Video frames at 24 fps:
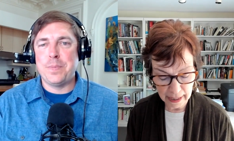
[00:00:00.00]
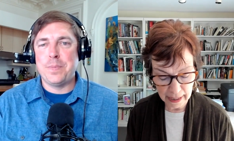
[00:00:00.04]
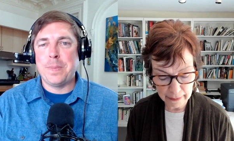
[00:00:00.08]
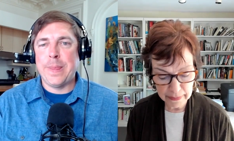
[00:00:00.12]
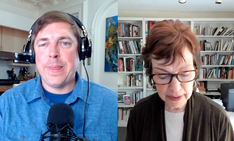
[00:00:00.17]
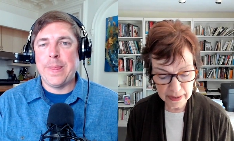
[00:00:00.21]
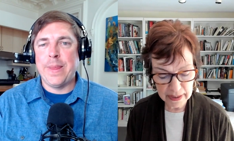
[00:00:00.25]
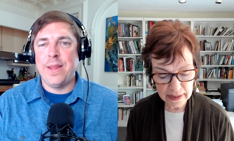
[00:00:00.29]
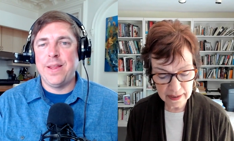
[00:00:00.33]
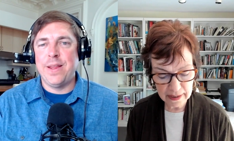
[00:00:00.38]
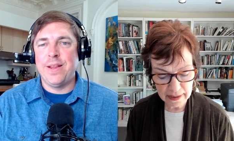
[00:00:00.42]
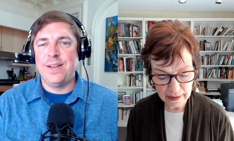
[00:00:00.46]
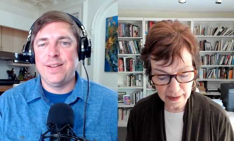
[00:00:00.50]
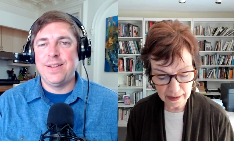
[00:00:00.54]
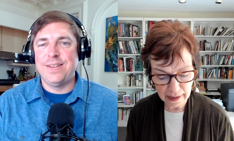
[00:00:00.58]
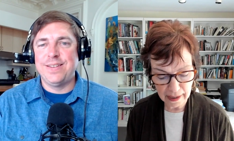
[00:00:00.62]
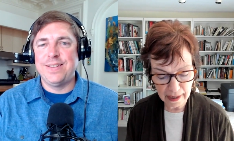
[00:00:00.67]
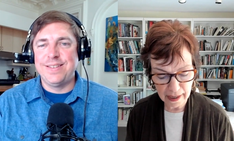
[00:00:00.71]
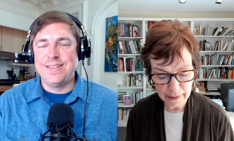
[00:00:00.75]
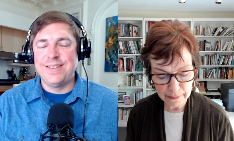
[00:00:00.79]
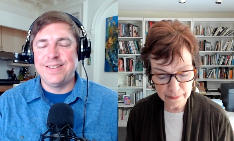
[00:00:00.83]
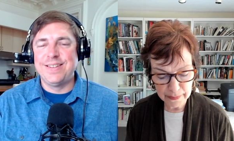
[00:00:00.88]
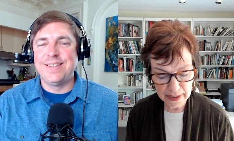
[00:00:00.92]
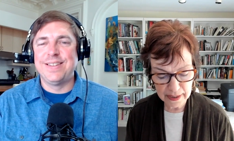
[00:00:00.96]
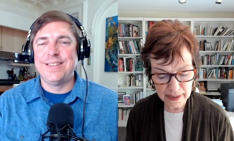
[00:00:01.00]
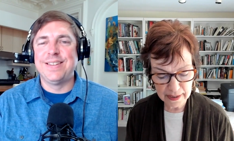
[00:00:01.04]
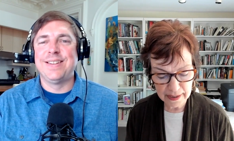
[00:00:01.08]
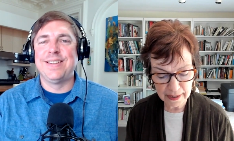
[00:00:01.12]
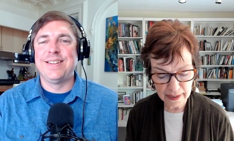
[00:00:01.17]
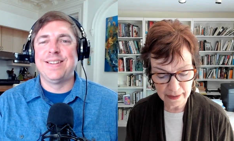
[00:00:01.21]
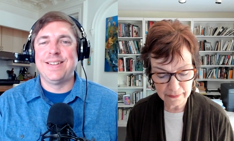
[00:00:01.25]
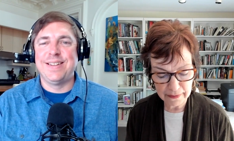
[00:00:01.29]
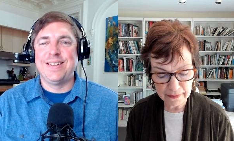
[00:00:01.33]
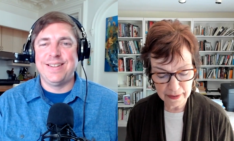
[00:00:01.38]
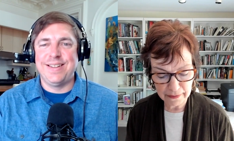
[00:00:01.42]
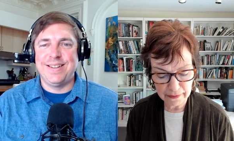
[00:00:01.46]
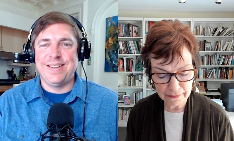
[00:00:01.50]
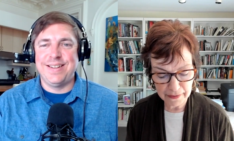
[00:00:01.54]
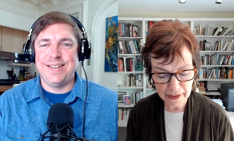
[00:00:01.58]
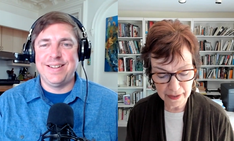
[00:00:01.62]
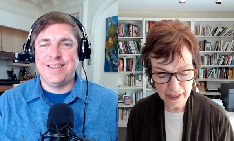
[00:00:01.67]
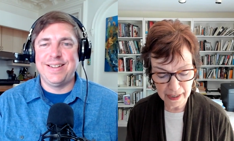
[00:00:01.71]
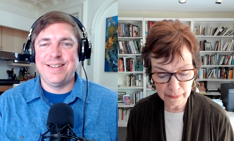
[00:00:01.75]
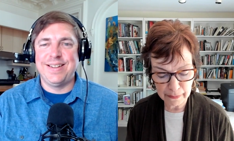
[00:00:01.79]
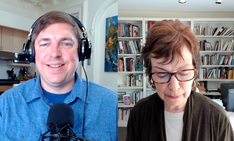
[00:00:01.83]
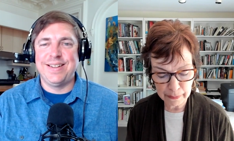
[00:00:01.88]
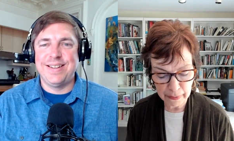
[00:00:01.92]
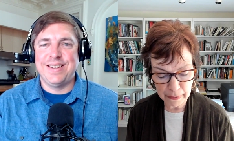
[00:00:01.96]
Speaker 1: Lemons and Limes,
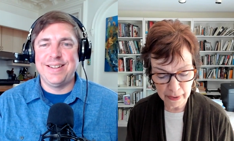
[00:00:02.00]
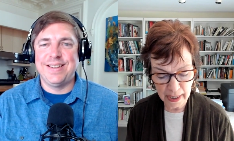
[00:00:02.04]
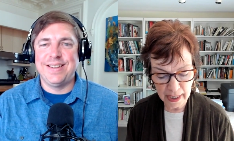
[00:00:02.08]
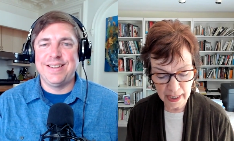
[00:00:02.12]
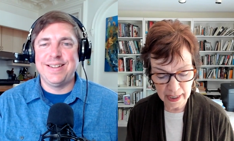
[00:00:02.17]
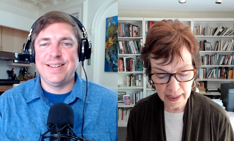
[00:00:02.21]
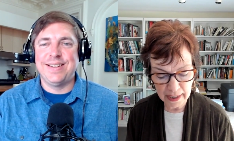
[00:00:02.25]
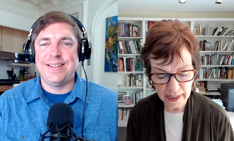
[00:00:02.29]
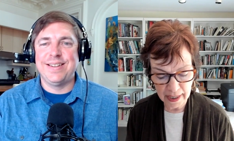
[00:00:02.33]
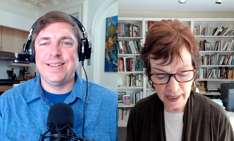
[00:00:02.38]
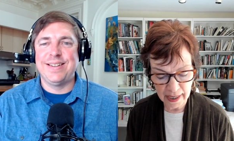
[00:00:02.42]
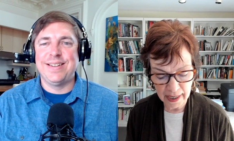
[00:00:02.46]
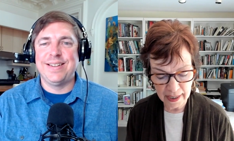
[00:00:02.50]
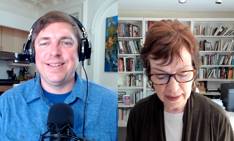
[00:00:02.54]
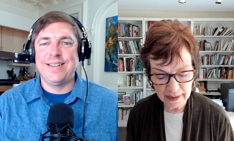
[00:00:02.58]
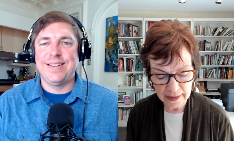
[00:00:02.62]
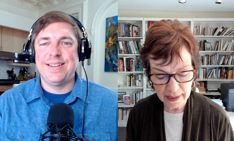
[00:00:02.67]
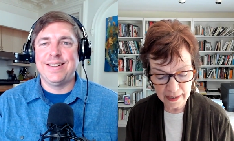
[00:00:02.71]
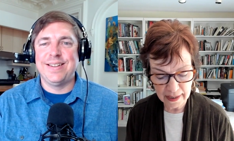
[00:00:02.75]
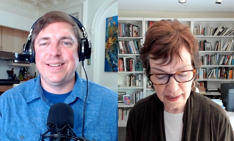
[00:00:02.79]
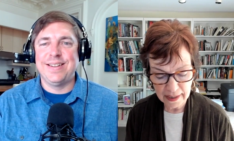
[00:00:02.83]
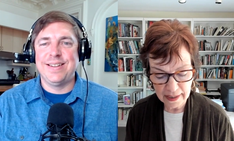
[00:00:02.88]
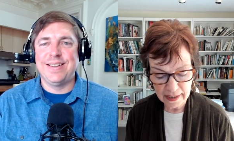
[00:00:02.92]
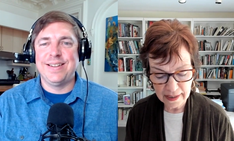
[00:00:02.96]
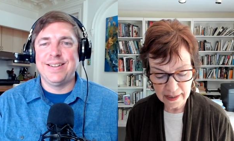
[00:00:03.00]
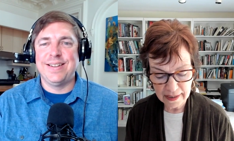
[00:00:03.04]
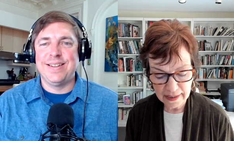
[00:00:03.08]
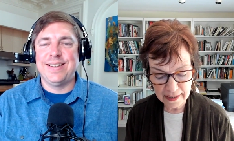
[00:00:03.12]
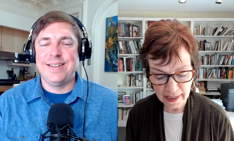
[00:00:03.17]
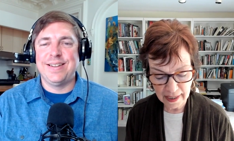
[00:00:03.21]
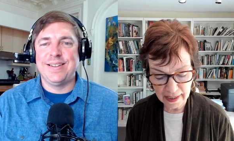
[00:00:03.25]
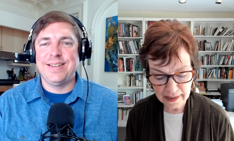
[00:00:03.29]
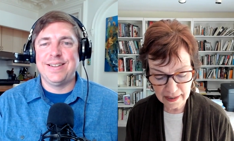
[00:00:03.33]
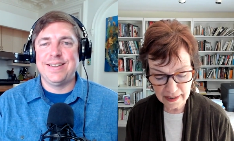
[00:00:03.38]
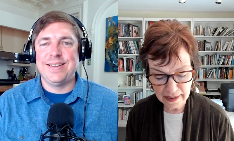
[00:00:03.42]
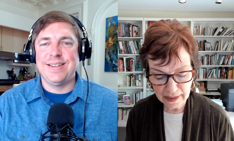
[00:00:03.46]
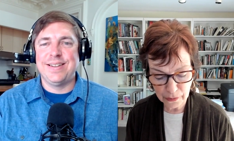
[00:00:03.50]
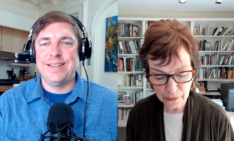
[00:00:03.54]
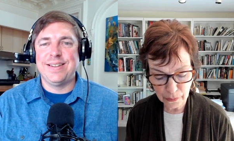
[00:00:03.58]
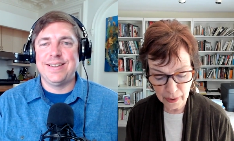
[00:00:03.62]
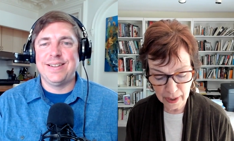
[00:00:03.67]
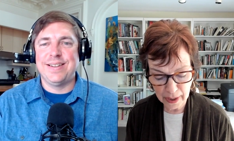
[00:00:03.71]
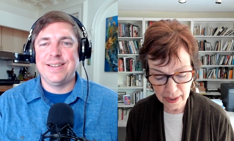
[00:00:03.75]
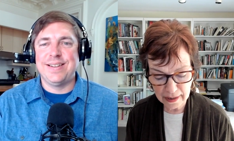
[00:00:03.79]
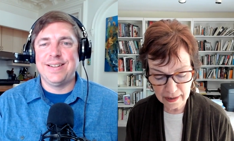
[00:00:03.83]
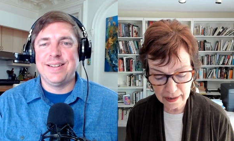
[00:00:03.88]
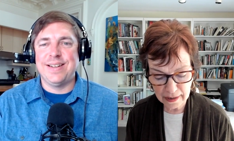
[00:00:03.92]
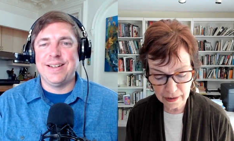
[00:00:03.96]
75 bright and zesty
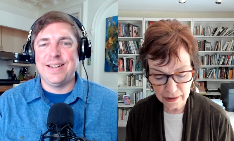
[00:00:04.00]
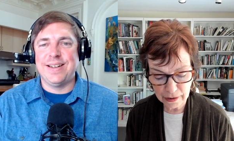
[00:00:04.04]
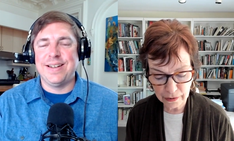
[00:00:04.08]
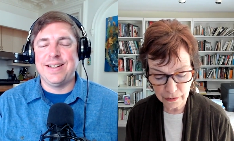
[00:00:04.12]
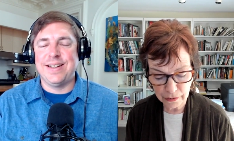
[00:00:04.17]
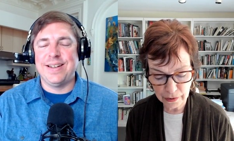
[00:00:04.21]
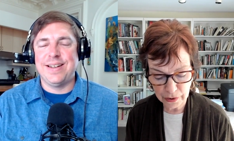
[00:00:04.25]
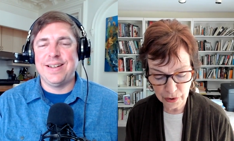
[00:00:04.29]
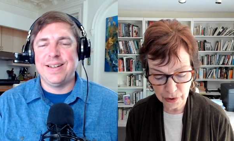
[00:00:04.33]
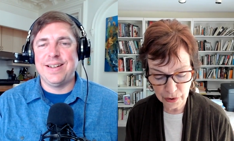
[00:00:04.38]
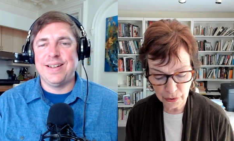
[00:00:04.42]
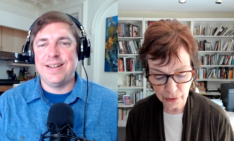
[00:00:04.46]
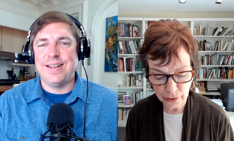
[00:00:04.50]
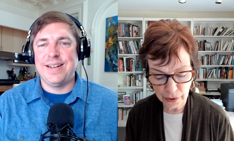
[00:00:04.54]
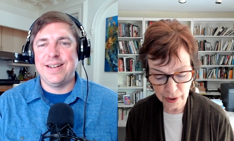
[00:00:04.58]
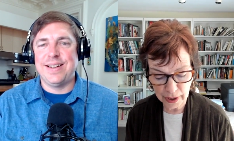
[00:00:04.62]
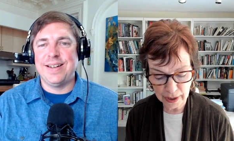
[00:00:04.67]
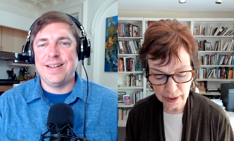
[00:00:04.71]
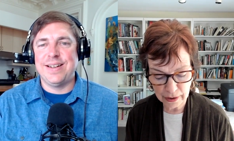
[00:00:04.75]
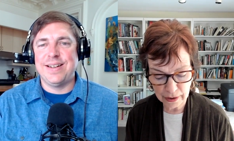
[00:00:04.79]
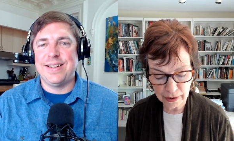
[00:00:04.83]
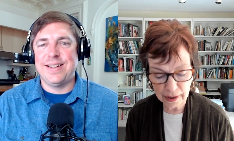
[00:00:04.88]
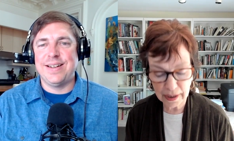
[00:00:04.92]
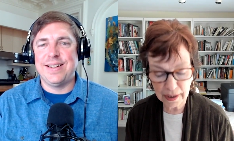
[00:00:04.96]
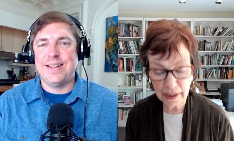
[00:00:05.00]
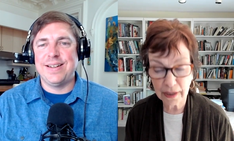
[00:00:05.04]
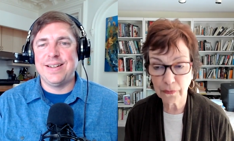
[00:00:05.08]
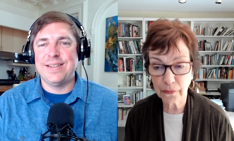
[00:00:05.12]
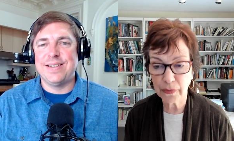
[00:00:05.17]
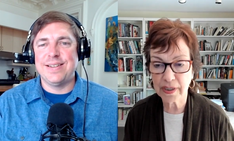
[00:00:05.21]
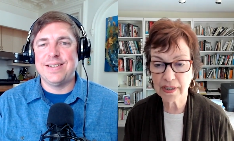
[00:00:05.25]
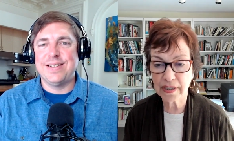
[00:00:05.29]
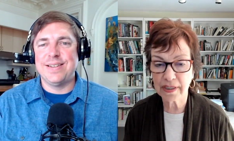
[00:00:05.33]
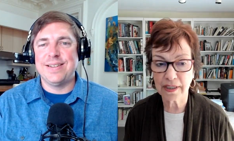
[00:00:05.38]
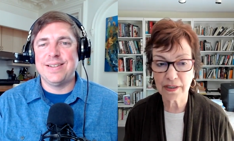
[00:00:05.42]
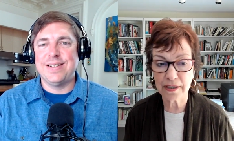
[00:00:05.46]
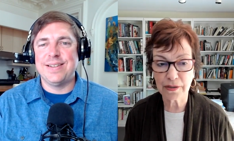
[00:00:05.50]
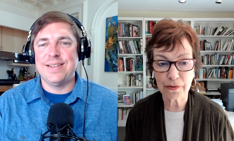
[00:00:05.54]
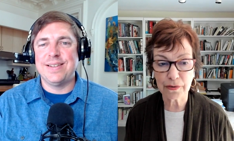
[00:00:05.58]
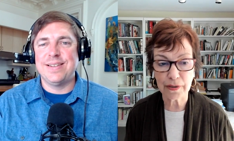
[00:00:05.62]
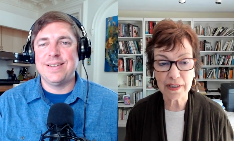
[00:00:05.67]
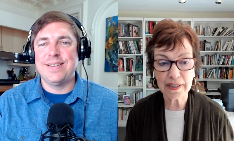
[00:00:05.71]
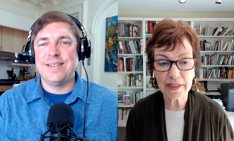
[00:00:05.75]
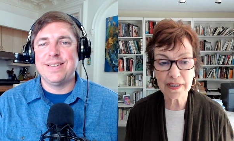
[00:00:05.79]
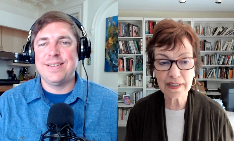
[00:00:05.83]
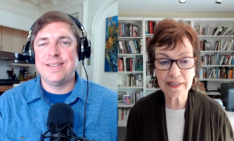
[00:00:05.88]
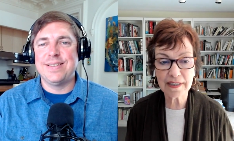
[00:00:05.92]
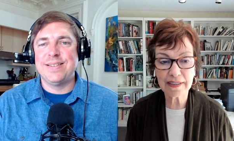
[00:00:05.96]
ways to enjoy cooking with
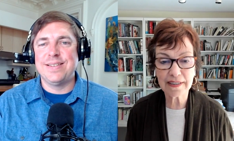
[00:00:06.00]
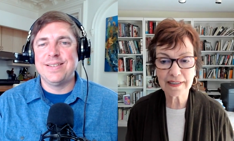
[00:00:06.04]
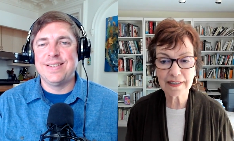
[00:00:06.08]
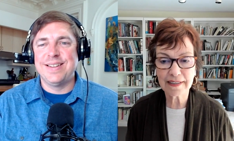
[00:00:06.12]
citrus.